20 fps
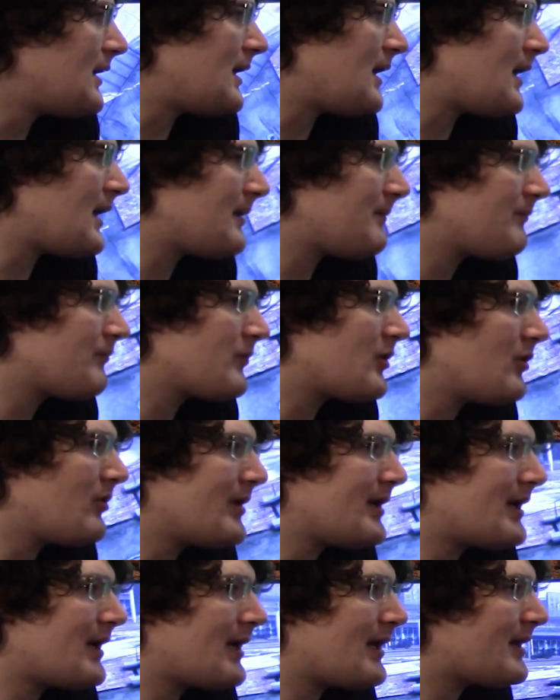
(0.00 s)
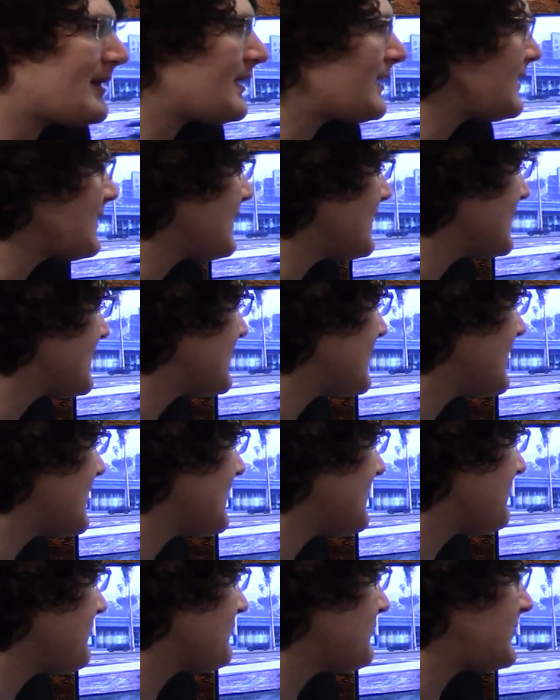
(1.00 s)
Going to anything like
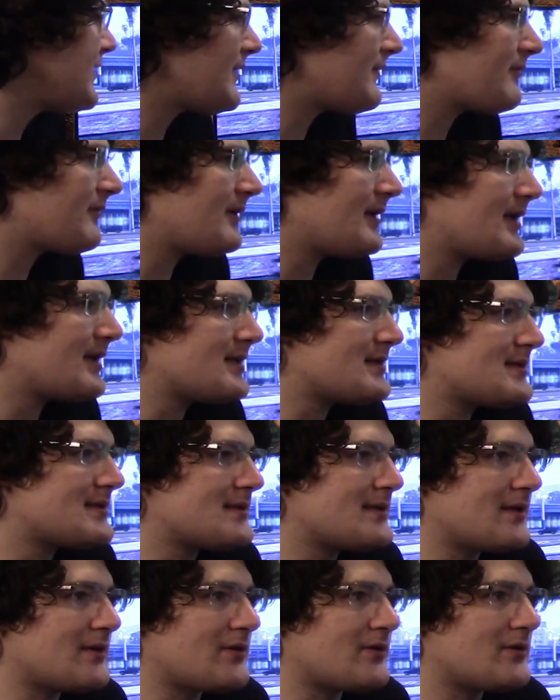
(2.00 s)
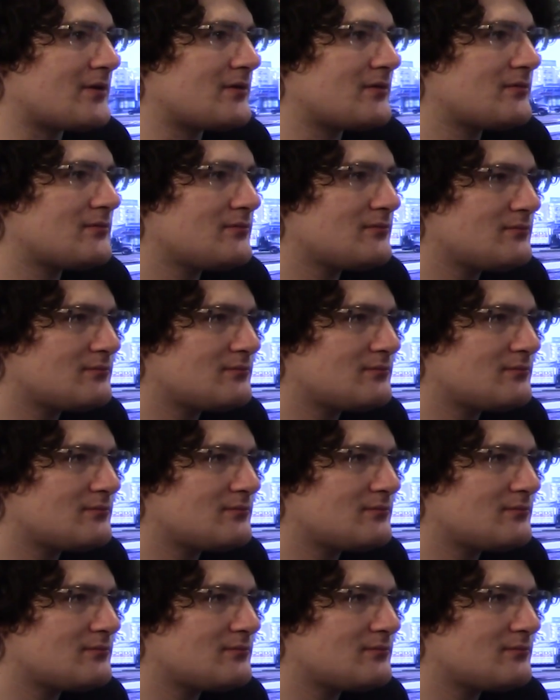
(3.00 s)
that, definitely consider,